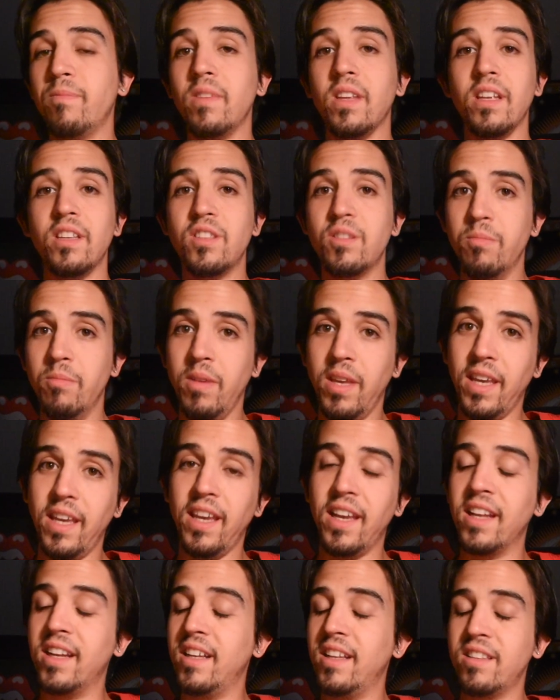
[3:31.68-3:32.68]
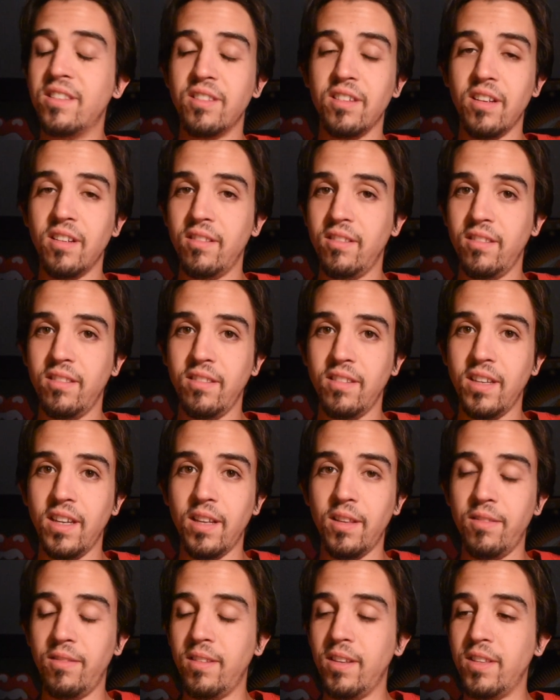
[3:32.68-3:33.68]
It's me, and it's
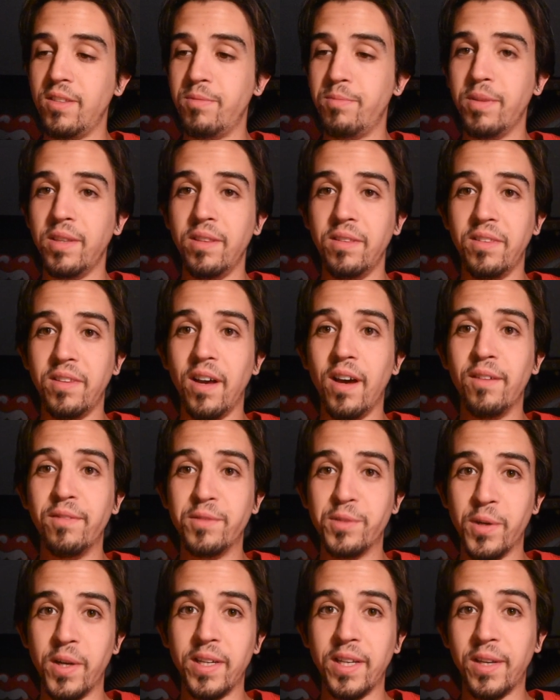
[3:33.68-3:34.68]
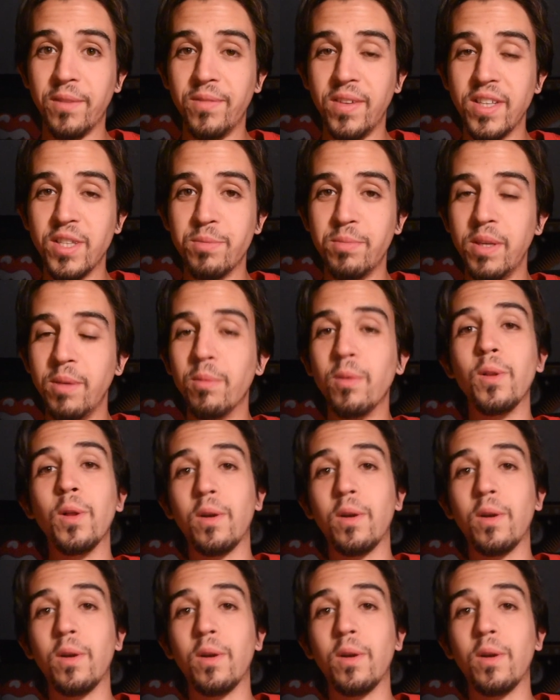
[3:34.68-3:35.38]
been tough trying to convince people.